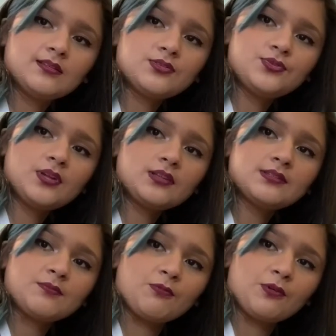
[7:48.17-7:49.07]
Do not
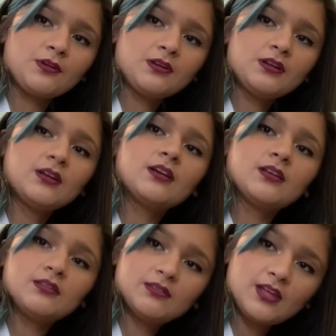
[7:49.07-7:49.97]
support
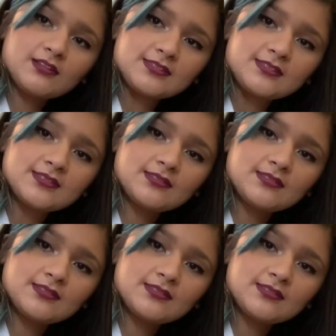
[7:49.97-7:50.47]
Nazis.